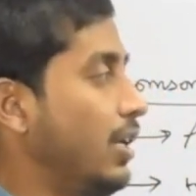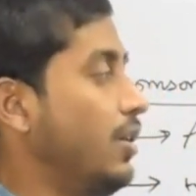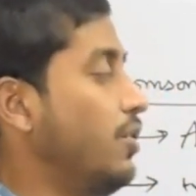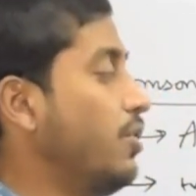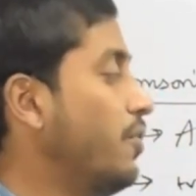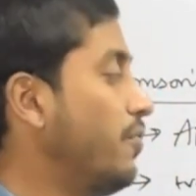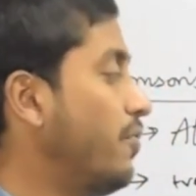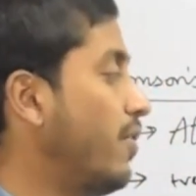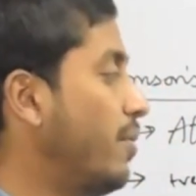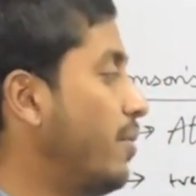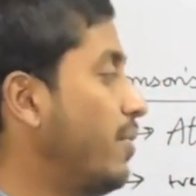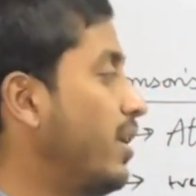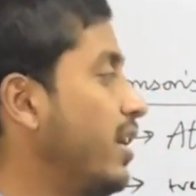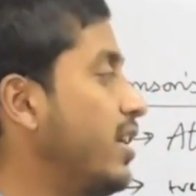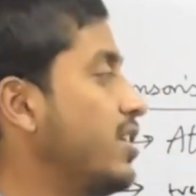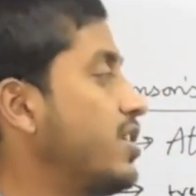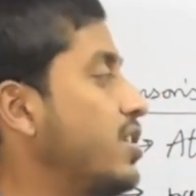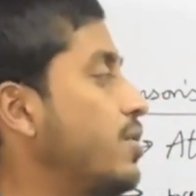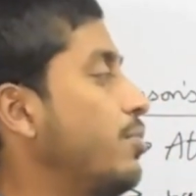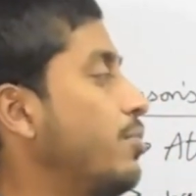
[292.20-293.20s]
uniformly
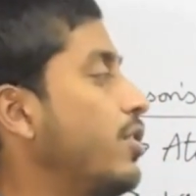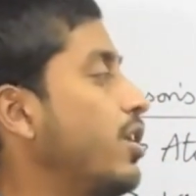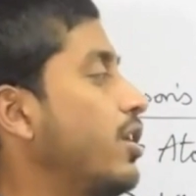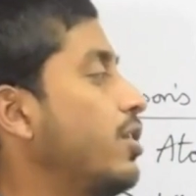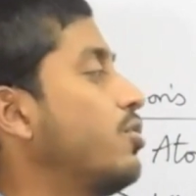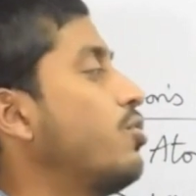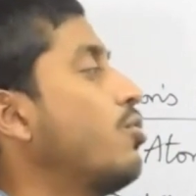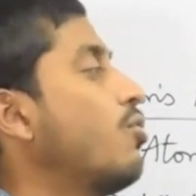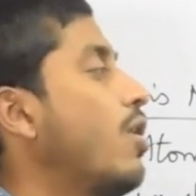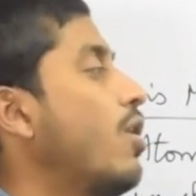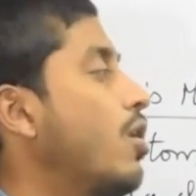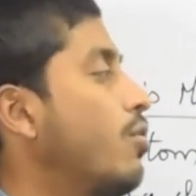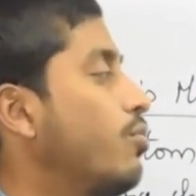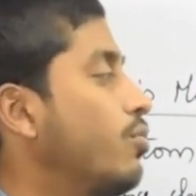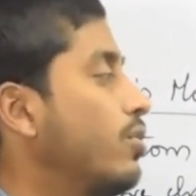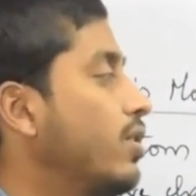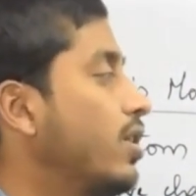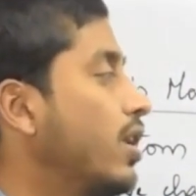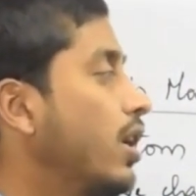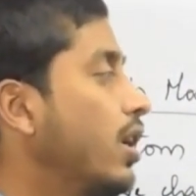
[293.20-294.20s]
distributed
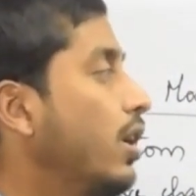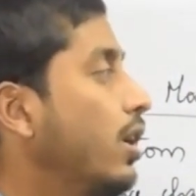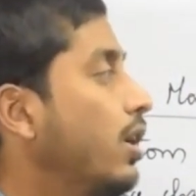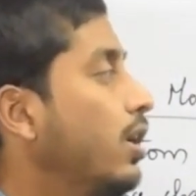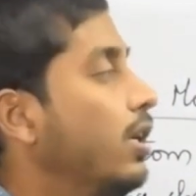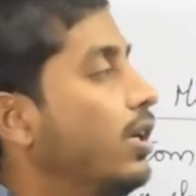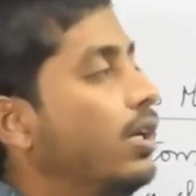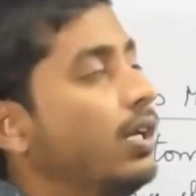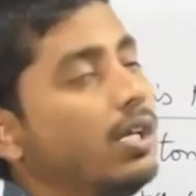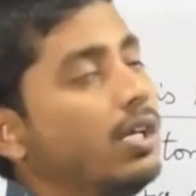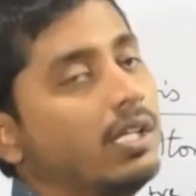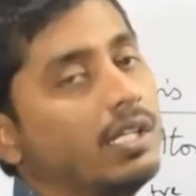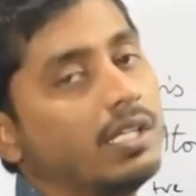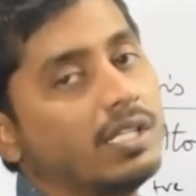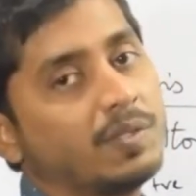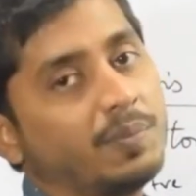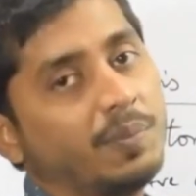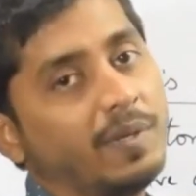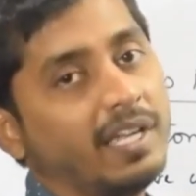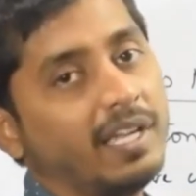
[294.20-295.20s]
throughout the
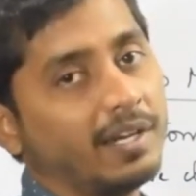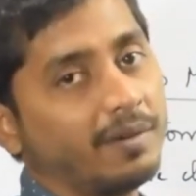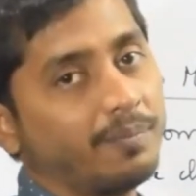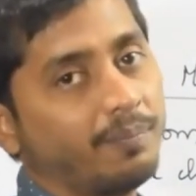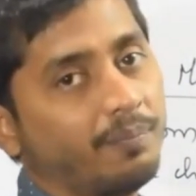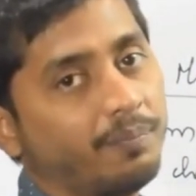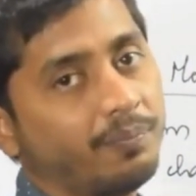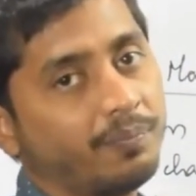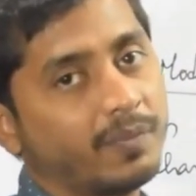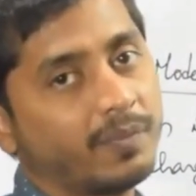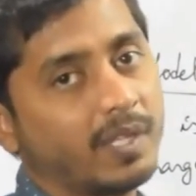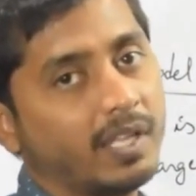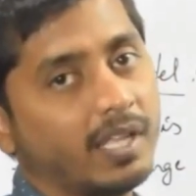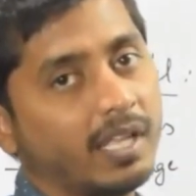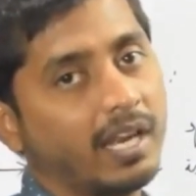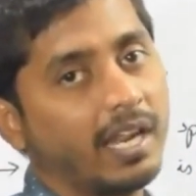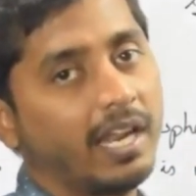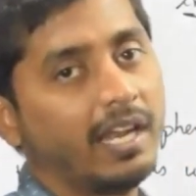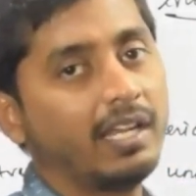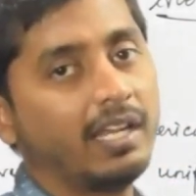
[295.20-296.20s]
sphere,
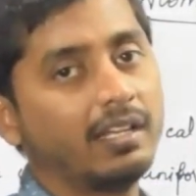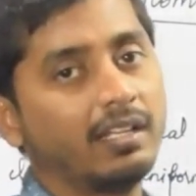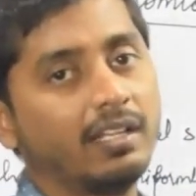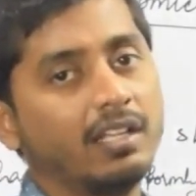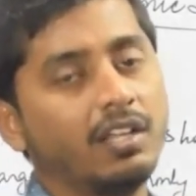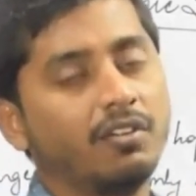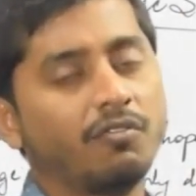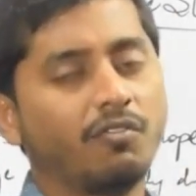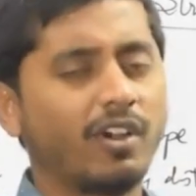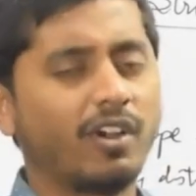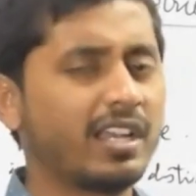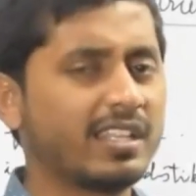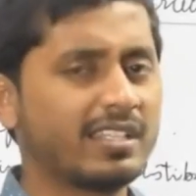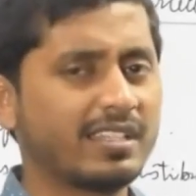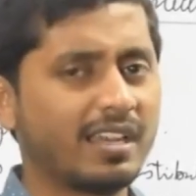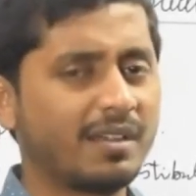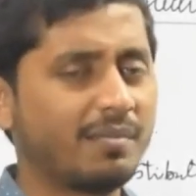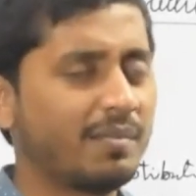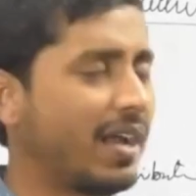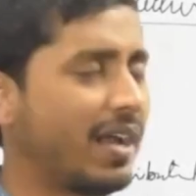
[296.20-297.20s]
right. What is
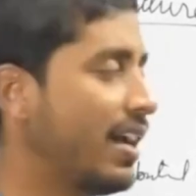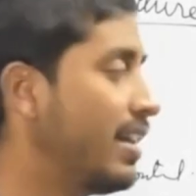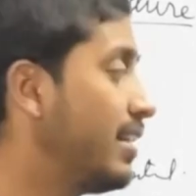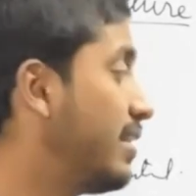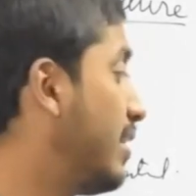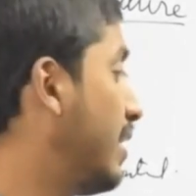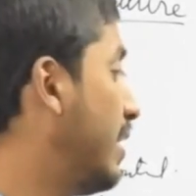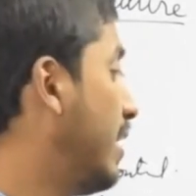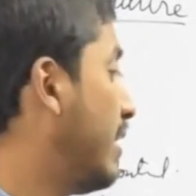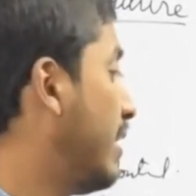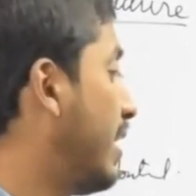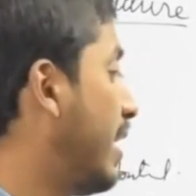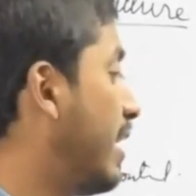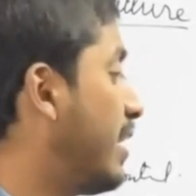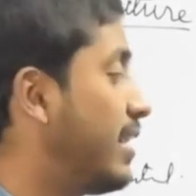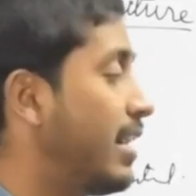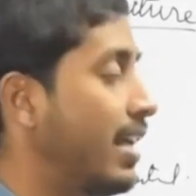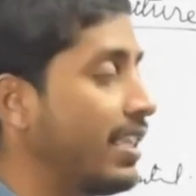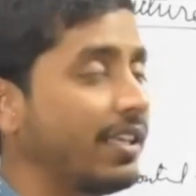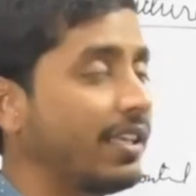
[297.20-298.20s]
that mass? That
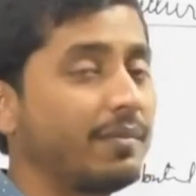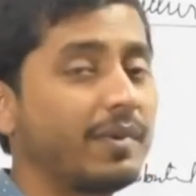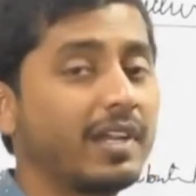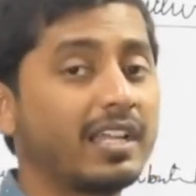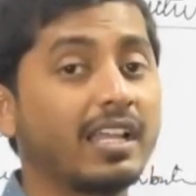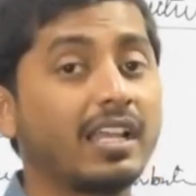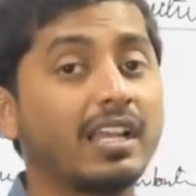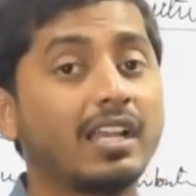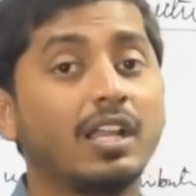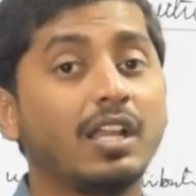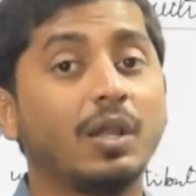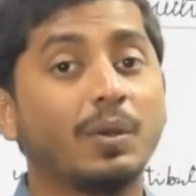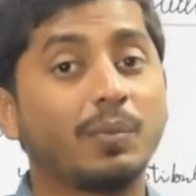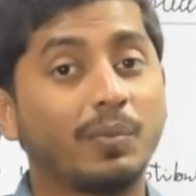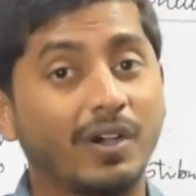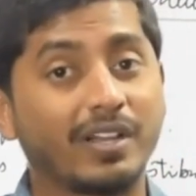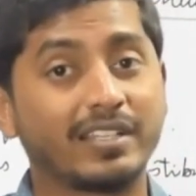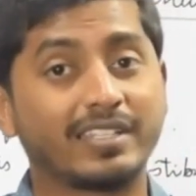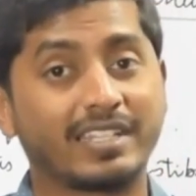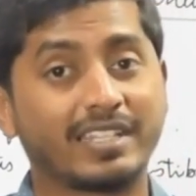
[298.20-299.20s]
is nothing but our
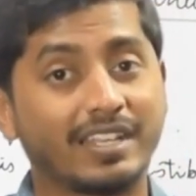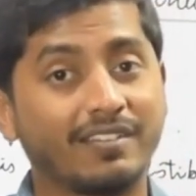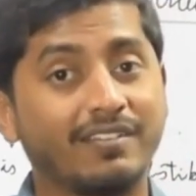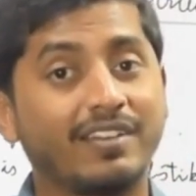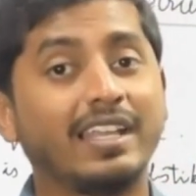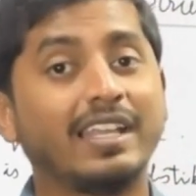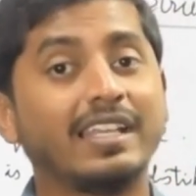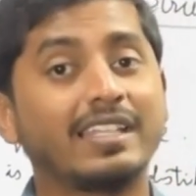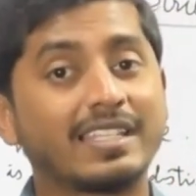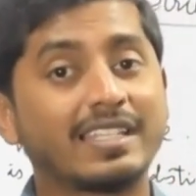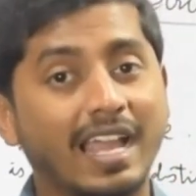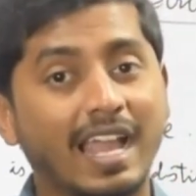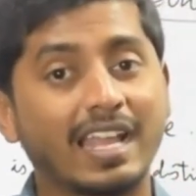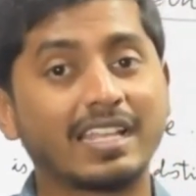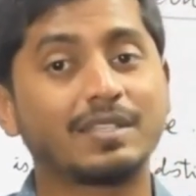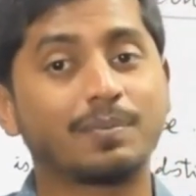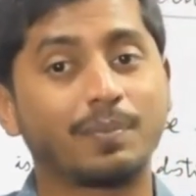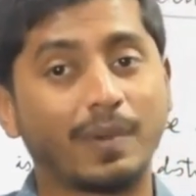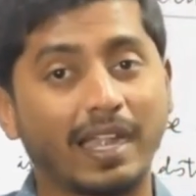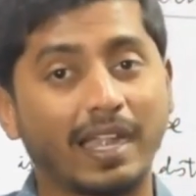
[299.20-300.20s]
positively
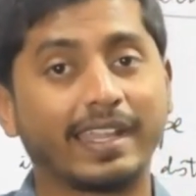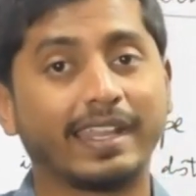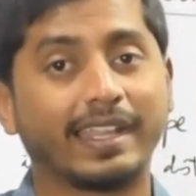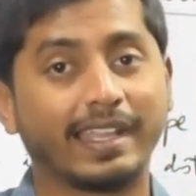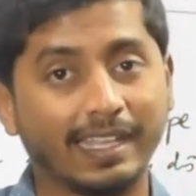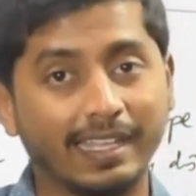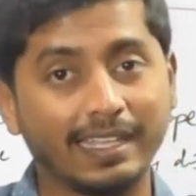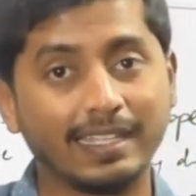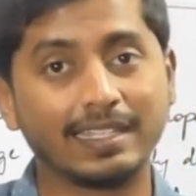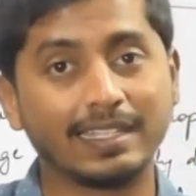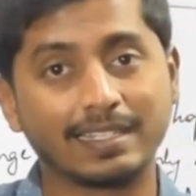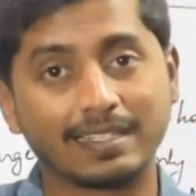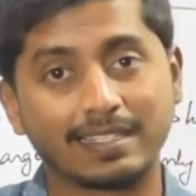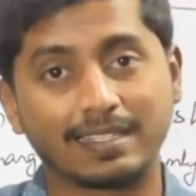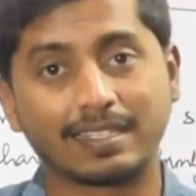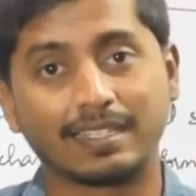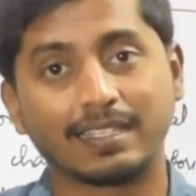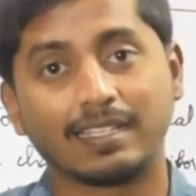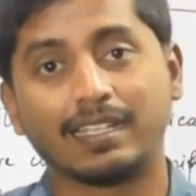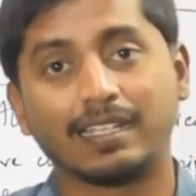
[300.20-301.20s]
charged
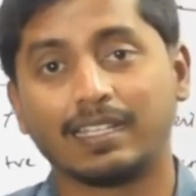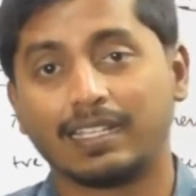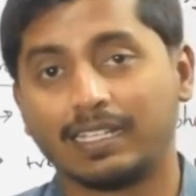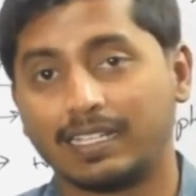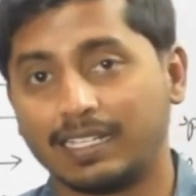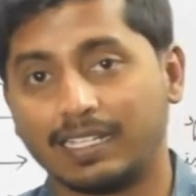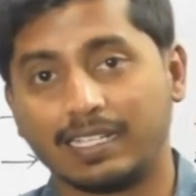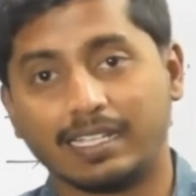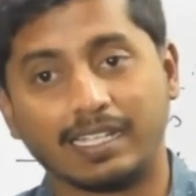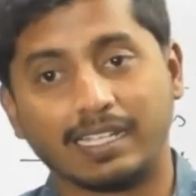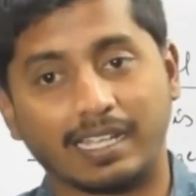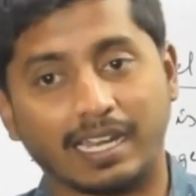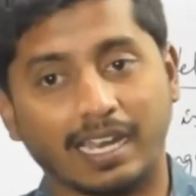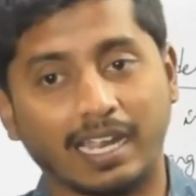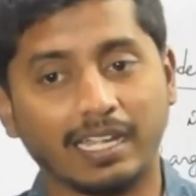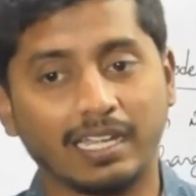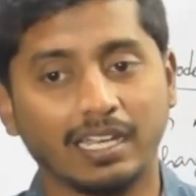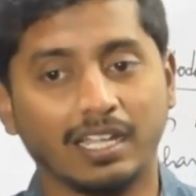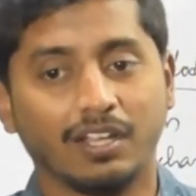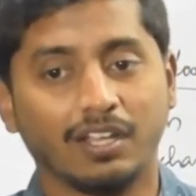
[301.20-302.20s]
particles,
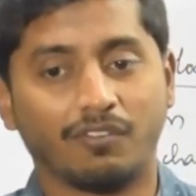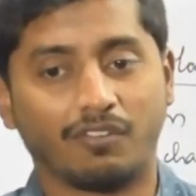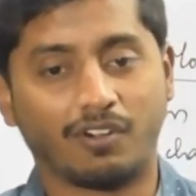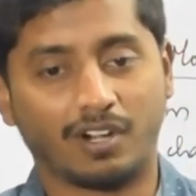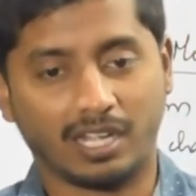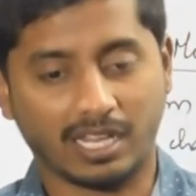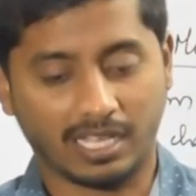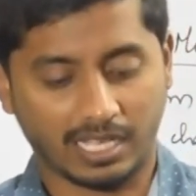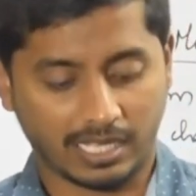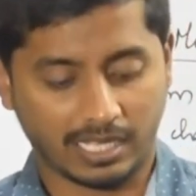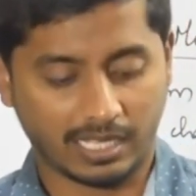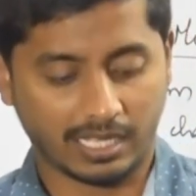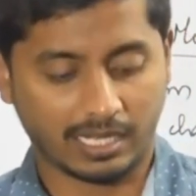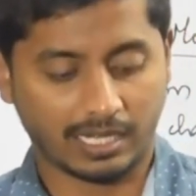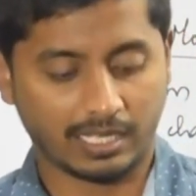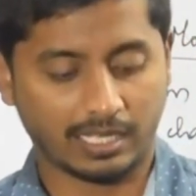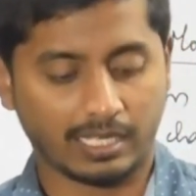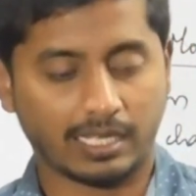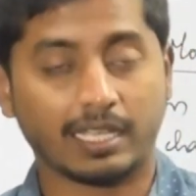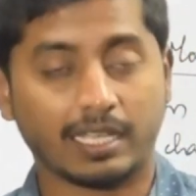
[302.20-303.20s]
right. What
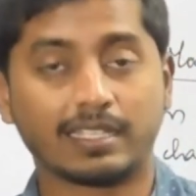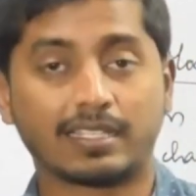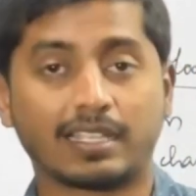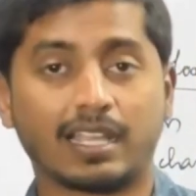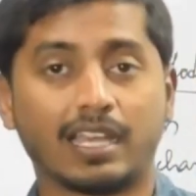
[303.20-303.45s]
are his